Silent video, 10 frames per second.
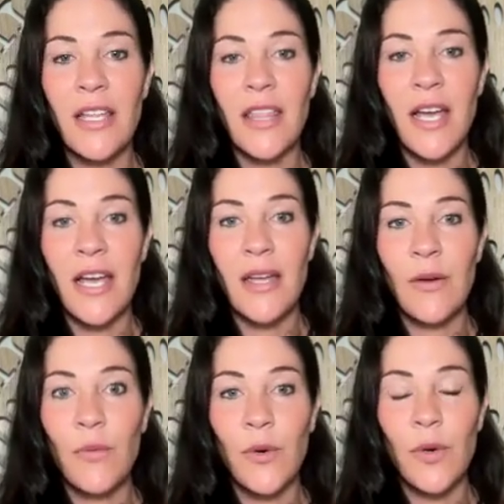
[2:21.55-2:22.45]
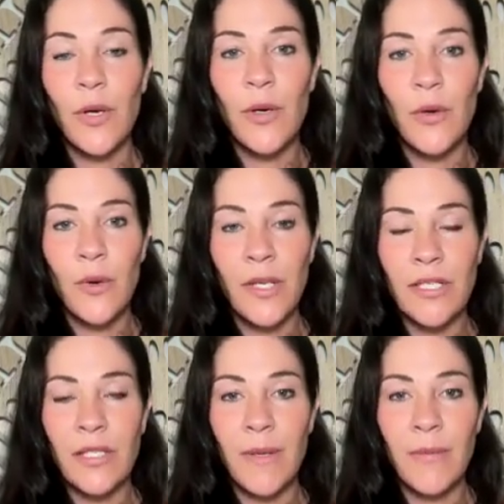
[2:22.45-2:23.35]
that we're going
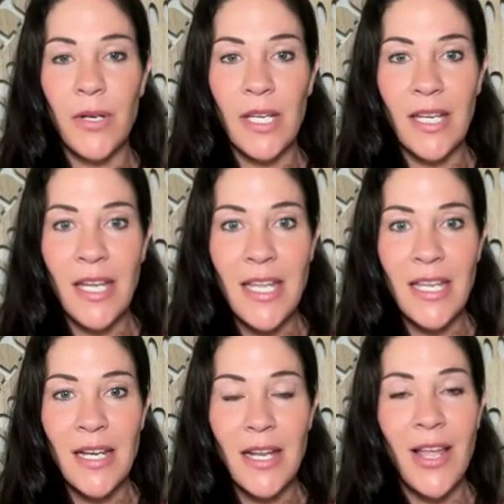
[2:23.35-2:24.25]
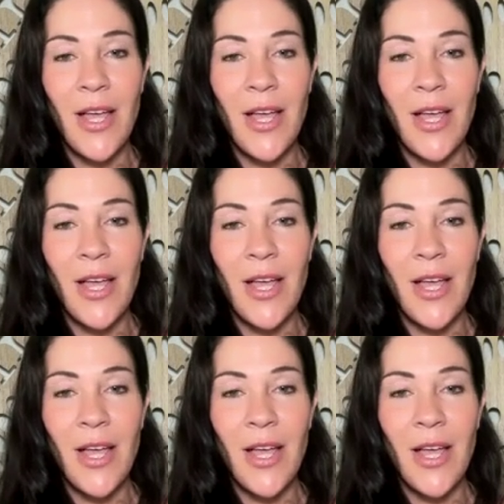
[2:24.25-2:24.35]
to be bringing in.